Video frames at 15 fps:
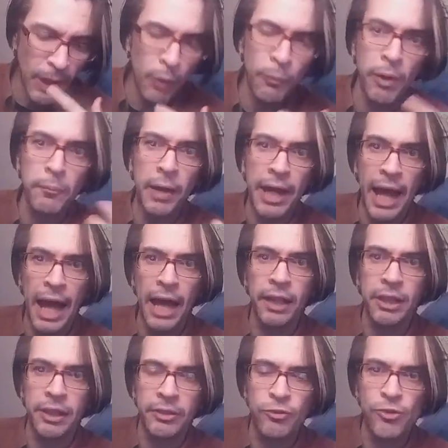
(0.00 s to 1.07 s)
my
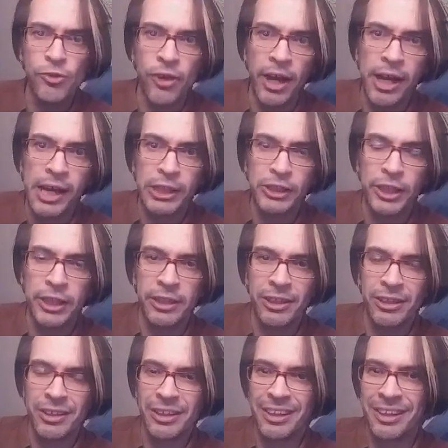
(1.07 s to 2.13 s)
Allen's I actually
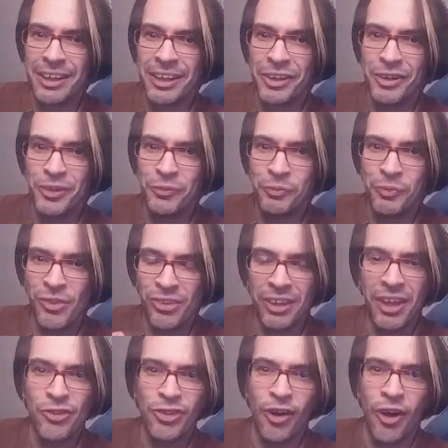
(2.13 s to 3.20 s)
declared was
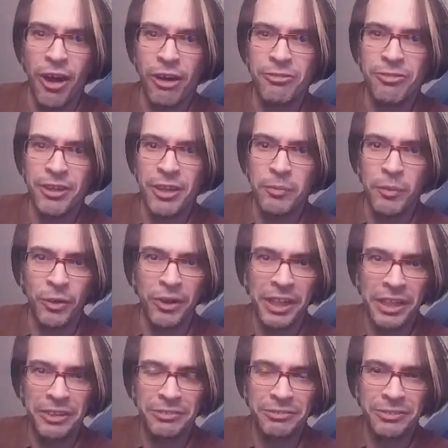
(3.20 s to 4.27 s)
less coffee and more like